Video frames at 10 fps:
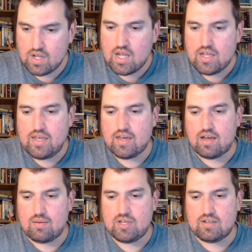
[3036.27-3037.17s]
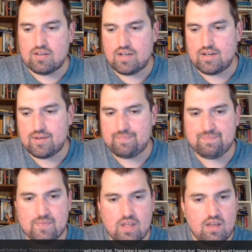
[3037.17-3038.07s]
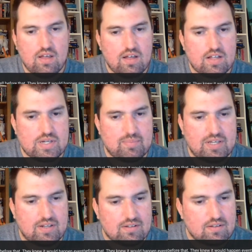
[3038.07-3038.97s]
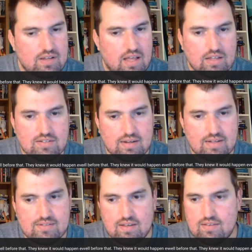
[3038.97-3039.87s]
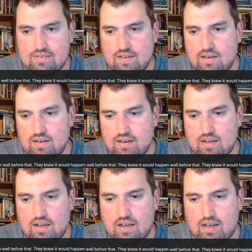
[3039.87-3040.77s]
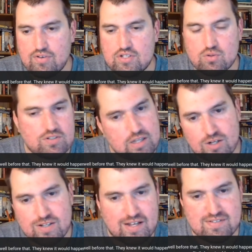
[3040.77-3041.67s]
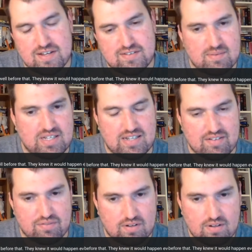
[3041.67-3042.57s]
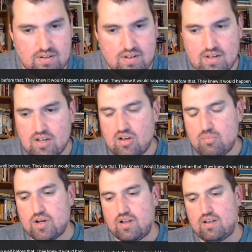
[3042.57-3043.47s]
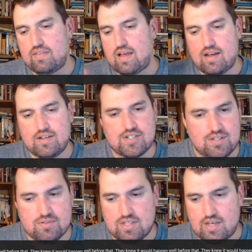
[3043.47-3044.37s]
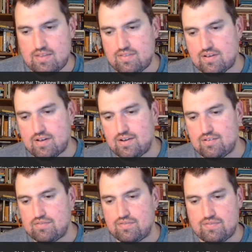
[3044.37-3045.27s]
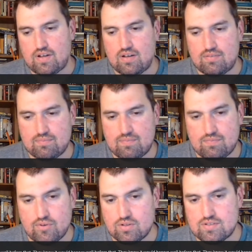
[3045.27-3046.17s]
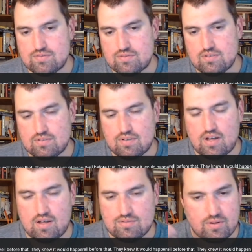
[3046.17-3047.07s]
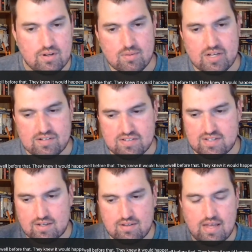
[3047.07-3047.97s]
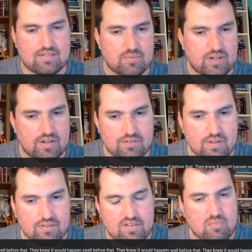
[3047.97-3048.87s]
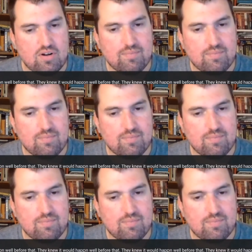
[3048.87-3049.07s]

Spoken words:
Yeah, I mean, that's what I mean, Alex. Like it's every source I looked at said something different. But I just use the 8th to kind of Volk's. Sorry, I'll come back to this. Someone can answer that in the sidebar.